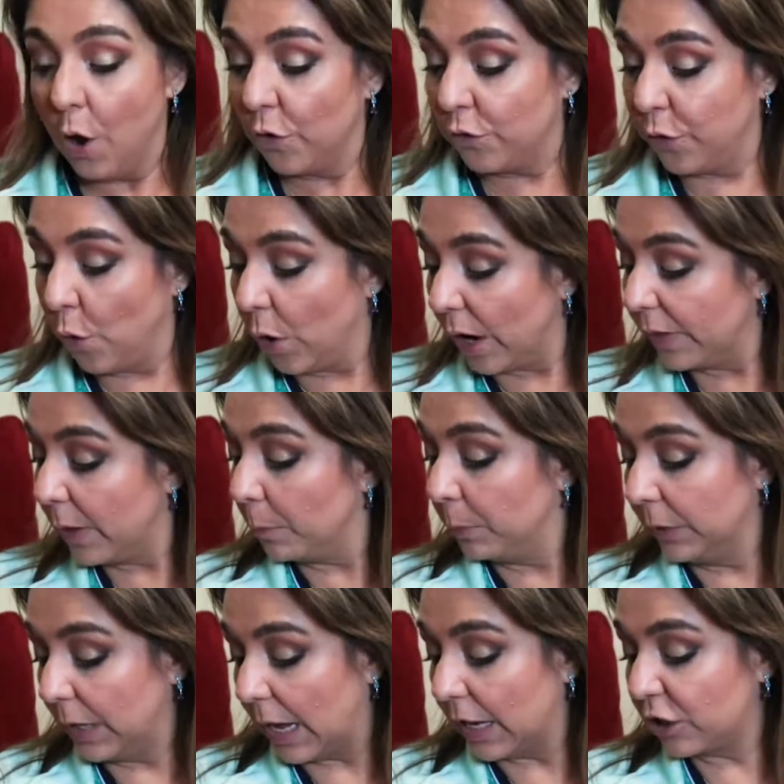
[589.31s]
For the
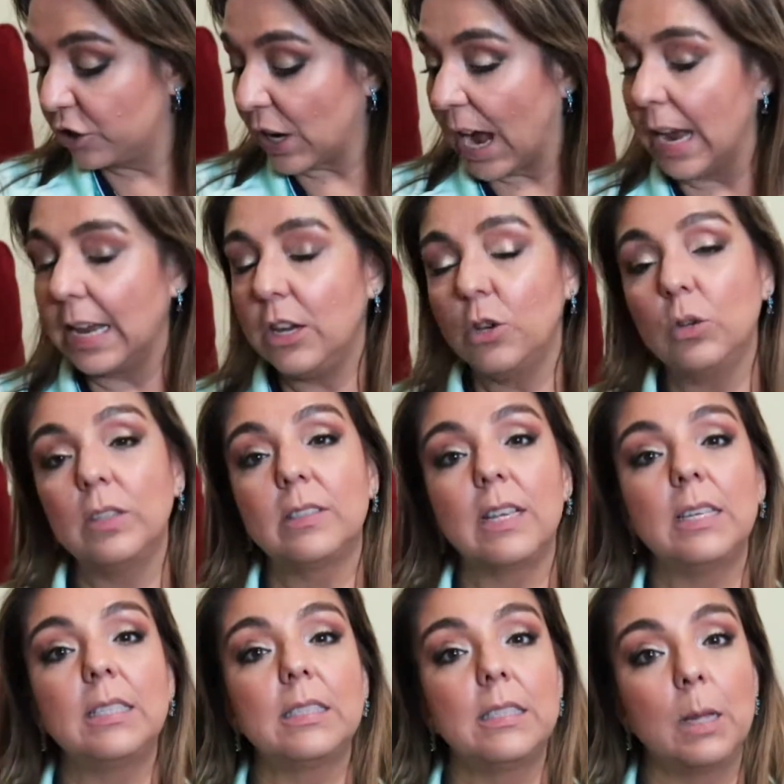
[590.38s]
blush, I used
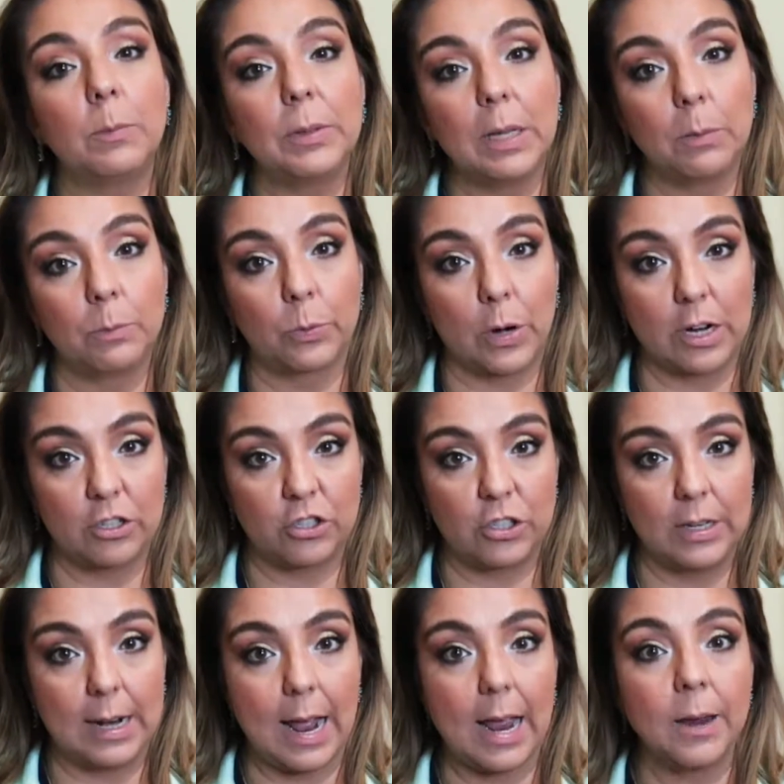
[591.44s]
a stippling brush
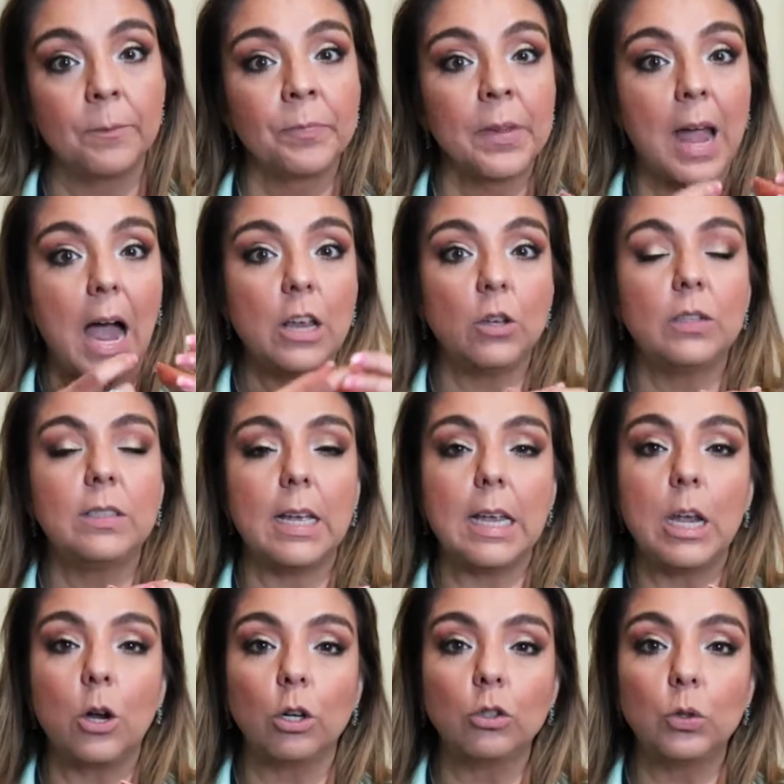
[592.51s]
today. I used the
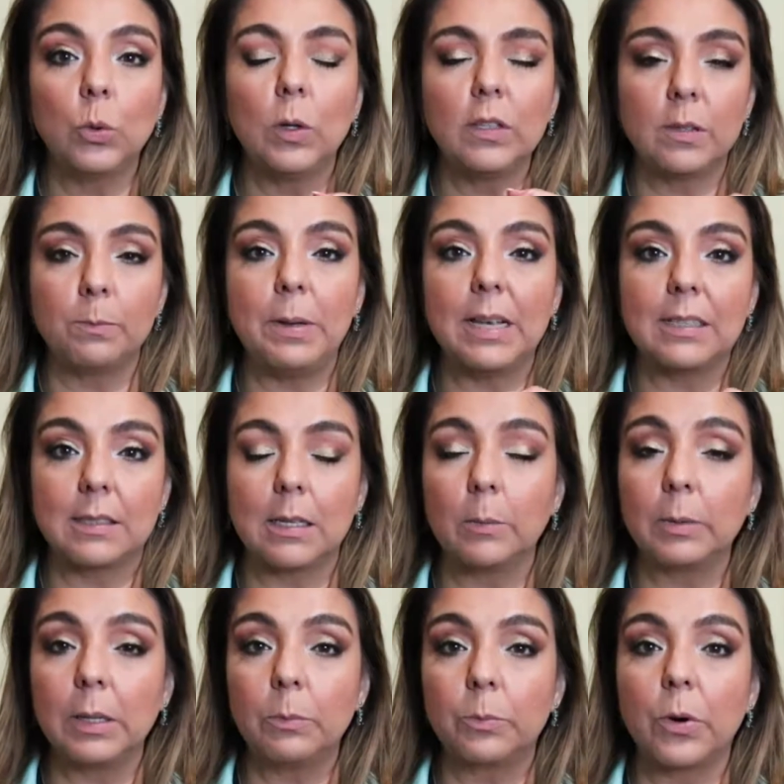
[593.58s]
EcoTools big
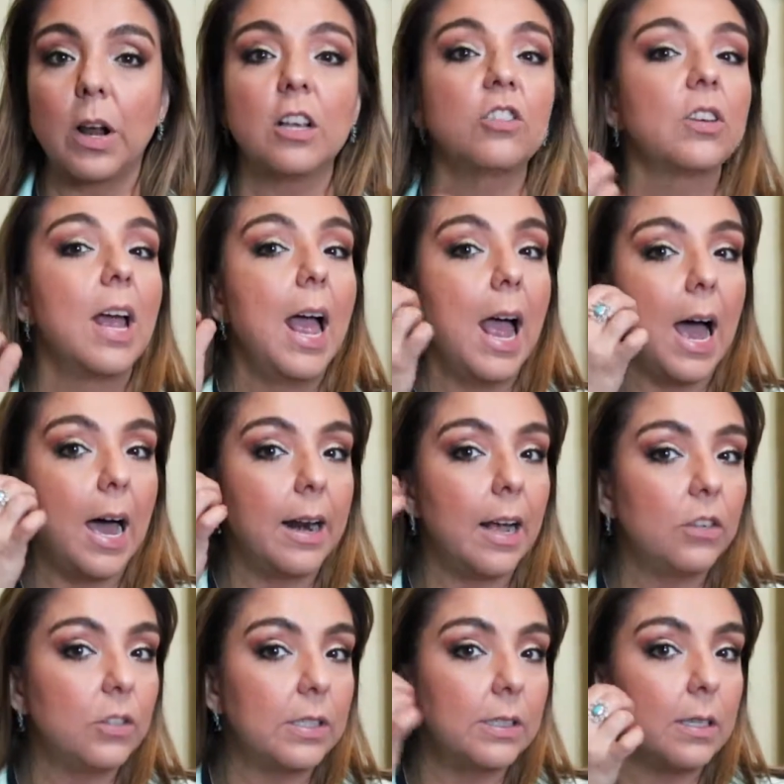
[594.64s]
stippling brush, and
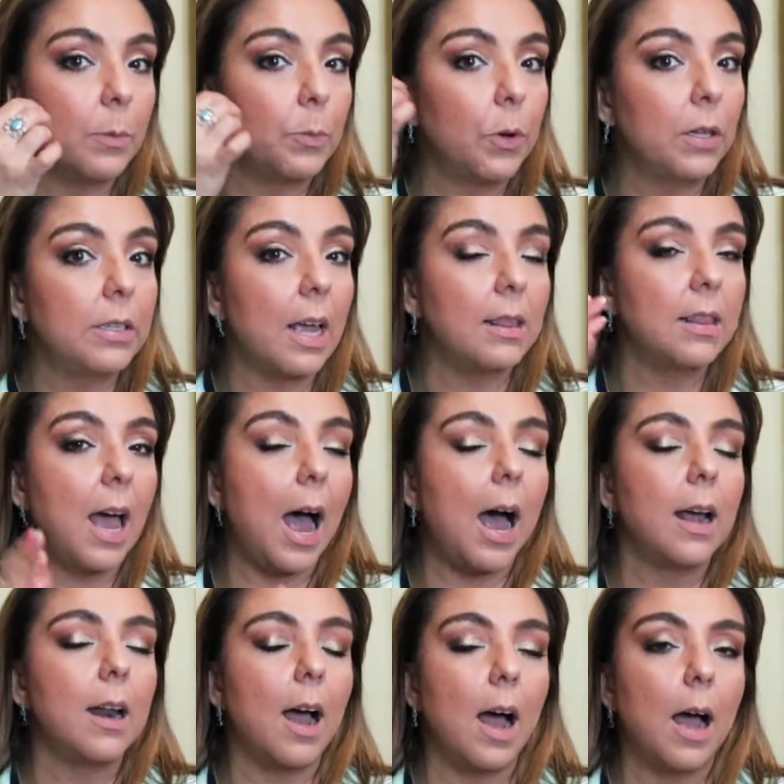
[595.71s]
I just stippled
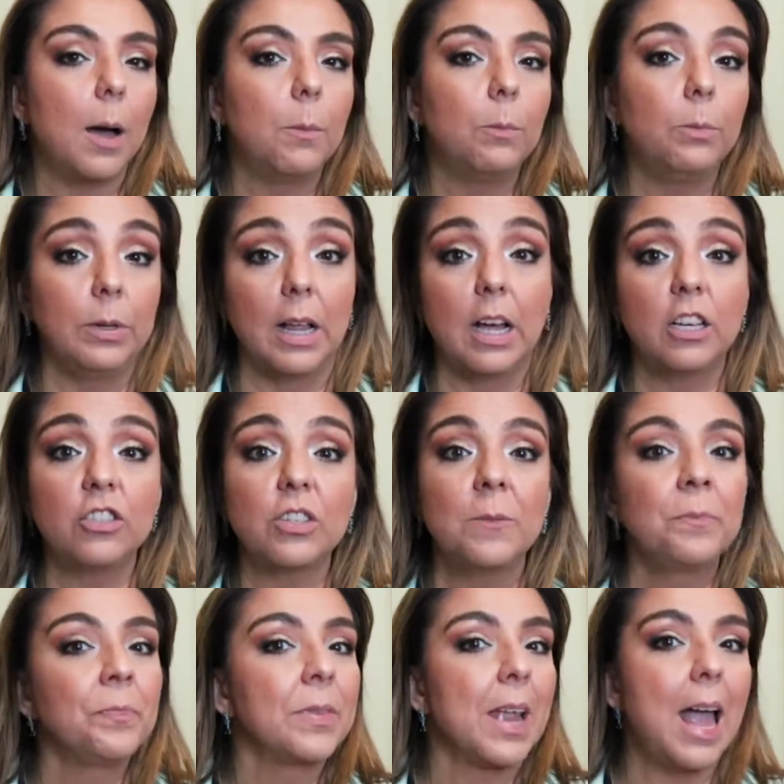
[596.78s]
that blush,
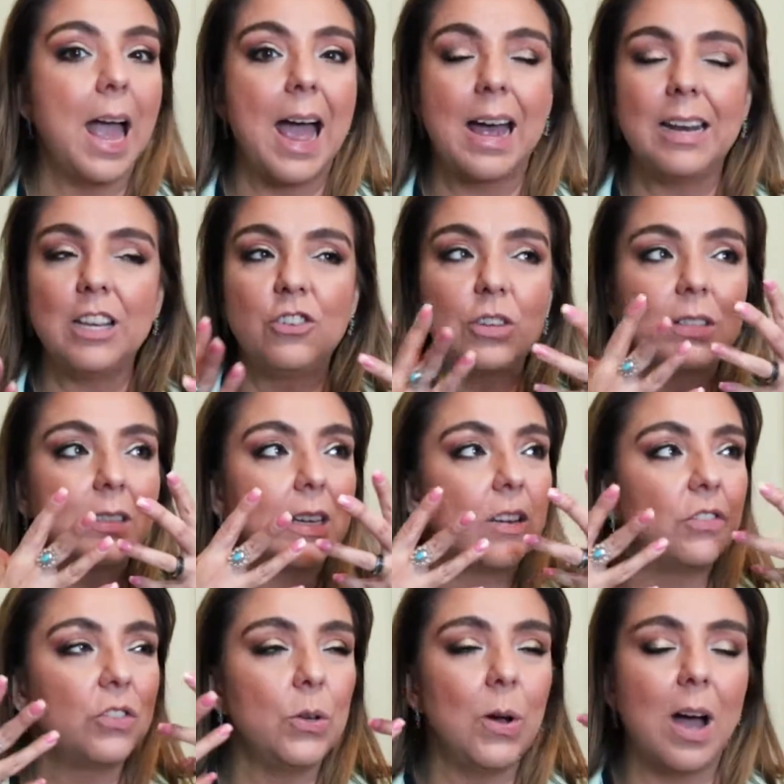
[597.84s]
and it just
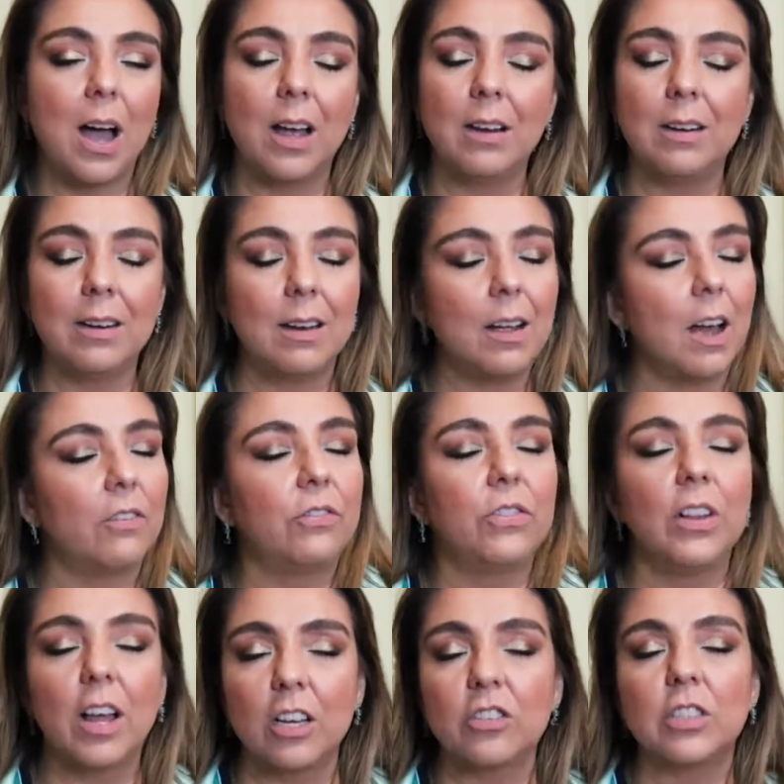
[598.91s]
gives you a
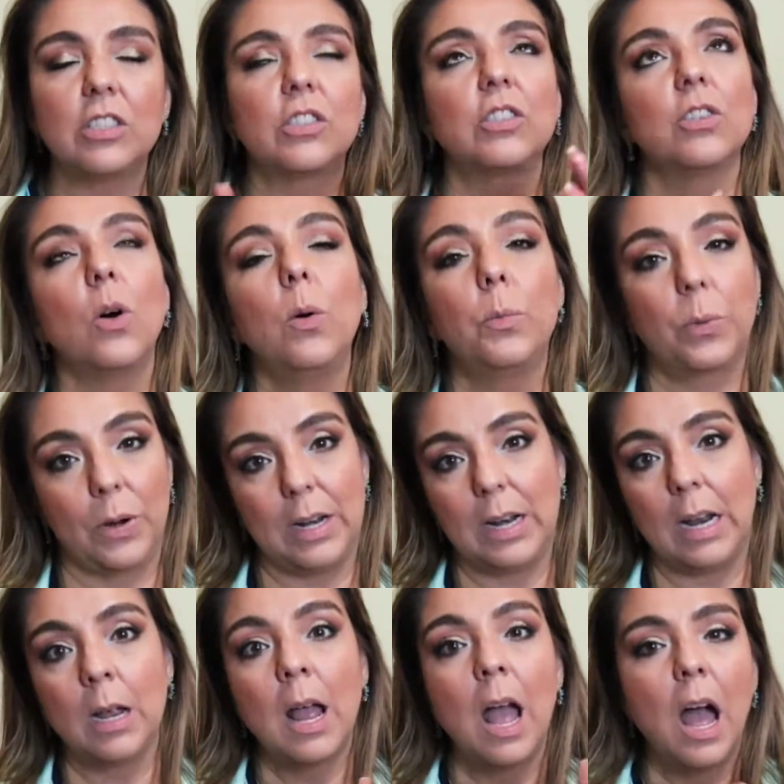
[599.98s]
flush. It's so
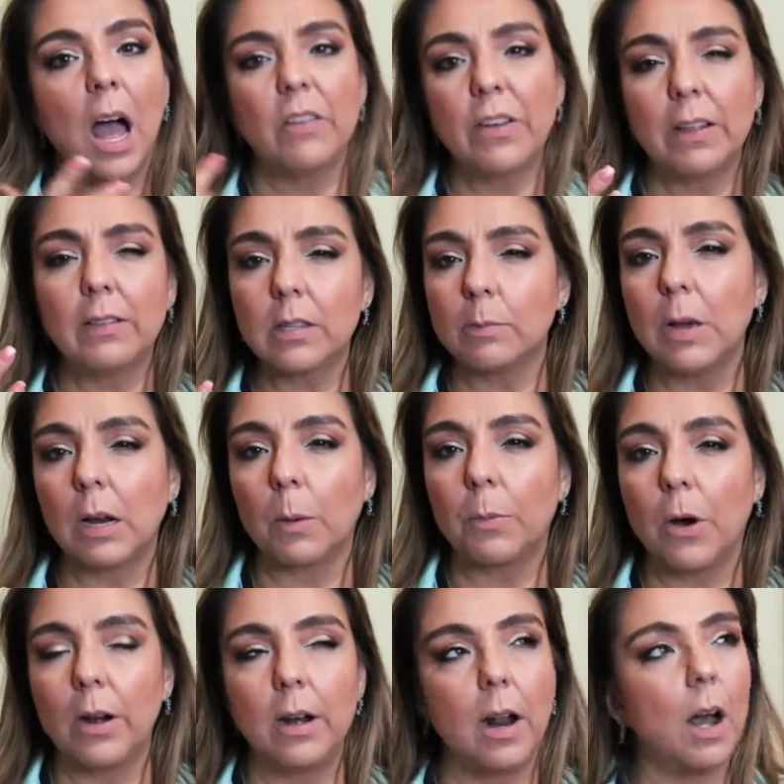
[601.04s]
pretty. I've had this makeup
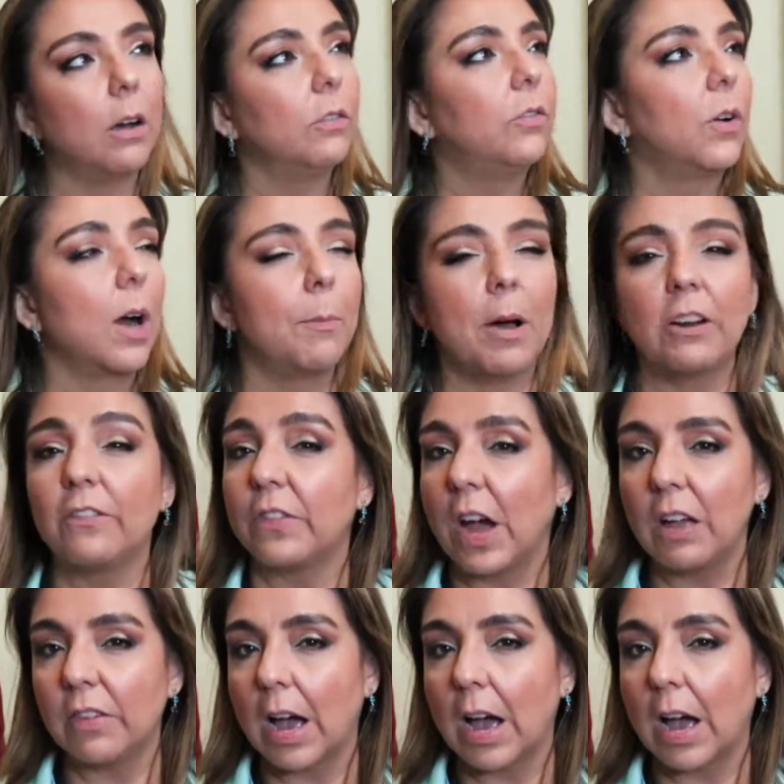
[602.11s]
on now for about 5